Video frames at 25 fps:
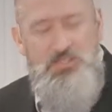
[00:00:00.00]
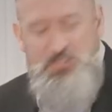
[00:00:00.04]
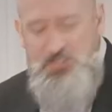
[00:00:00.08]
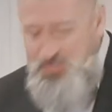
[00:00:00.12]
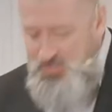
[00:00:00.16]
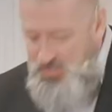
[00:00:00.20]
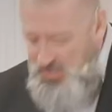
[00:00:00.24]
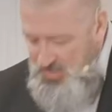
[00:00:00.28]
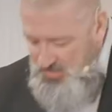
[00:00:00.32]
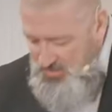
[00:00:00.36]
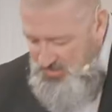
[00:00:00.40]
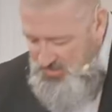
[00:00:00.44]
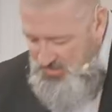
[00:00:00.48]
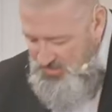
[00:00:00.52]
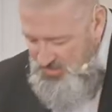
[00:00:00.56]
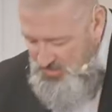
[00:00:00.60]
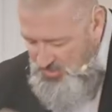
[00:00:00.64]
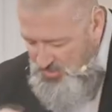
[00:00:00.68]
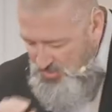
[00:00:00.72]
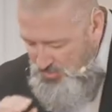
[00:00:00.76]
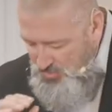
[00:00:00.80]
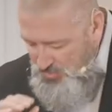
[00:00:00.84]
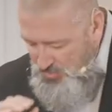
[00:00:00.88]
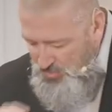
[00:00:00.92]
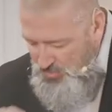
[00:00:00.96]
just
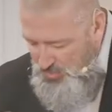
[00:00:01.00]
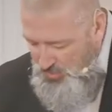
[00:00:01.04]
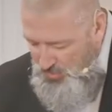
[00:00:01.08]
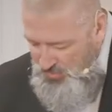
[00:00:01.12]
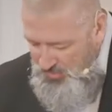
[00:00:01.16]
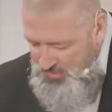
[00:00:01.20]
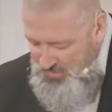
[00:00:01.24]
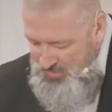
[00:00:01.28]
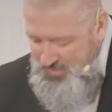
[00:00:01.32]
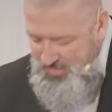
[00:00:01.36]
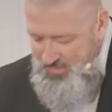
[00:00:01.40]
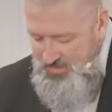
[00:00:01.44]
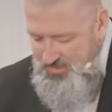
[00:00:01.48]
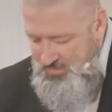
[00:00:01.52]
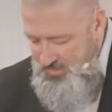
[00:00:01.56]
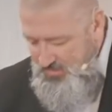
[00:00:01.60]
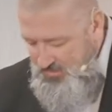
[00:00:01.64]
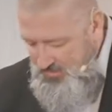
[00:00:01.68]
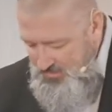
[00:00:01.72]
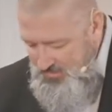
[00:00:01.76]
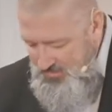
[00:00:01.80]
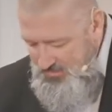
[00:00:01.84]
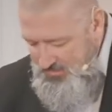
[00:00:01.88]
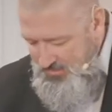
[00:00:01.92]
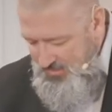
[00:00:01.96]
as you breathe
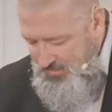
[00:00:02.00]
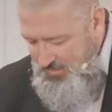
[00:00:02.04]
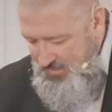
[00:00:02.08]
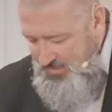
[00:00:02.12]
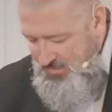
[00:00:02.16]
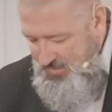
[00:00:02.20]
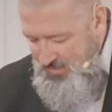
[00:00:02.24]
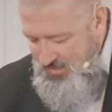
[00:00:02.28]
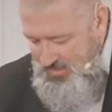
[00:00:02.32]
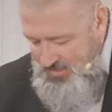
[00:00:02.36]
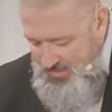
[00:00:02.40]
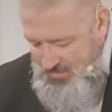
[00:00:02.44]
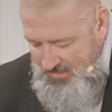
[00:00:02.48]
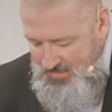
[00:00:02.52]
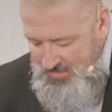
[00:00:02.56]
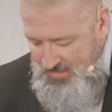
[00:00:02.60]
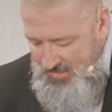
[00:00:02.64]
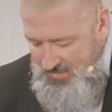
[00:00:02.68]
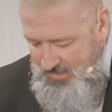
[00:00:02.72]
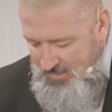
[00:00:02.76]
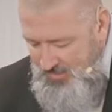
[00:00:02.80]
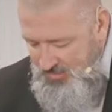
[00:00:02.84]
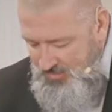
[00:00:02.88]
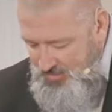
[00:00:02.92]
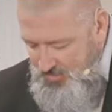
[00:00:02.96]
in
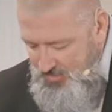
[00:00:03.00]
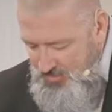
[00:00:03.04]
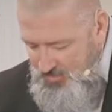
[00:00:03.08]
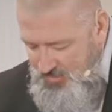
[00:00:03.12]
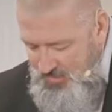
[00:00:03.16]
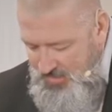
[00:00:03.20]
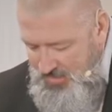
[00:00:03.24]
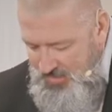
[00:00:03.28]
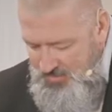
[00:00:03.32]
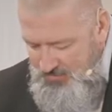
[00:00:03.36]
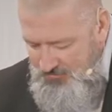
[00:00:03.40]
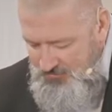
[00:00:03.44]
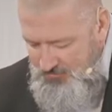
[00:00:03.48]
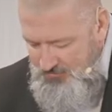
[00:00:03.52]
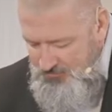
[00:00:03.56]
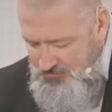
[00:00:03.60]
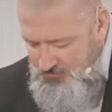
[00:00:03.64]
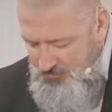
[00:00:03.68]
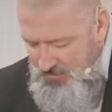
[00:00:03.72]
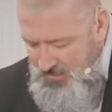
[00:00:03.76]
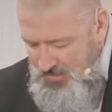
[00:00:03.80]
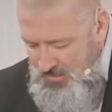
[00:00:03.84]
and out through life.